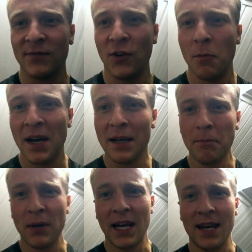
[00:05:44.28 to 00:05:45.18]
men
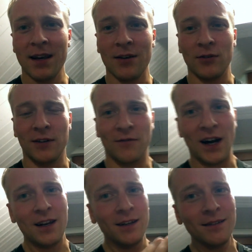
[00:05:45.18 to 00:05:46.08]
playing on a
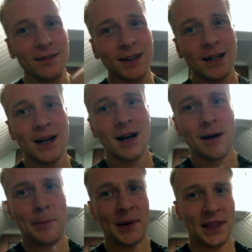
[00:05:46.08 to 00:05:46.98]
violin,
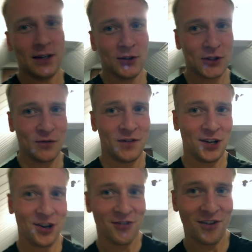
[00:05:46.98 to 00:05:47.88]
but they're also
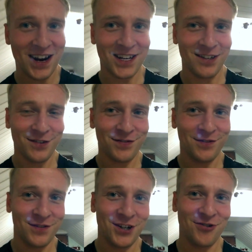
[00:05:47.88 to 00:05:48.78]
very creative
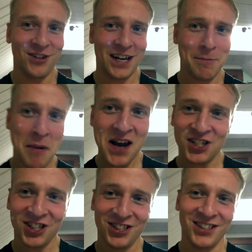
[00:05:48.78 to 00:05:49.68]
and very like
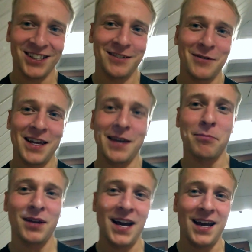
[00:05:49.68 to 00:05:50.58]
passionate in the way they
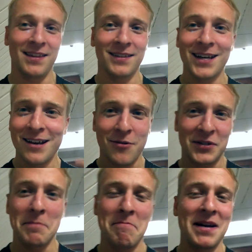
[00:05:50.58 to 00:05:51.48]
play. And it was
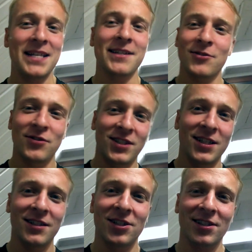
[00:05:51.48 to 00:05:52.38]
amazing to
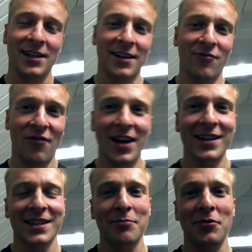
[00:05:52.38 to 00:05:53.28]
see, just like great
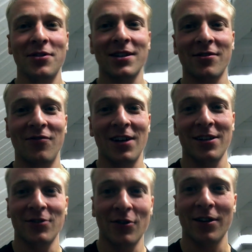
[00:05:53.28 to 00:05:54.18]
experience. I really
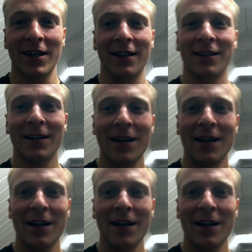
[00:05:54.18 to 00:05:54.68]
enjoyed that.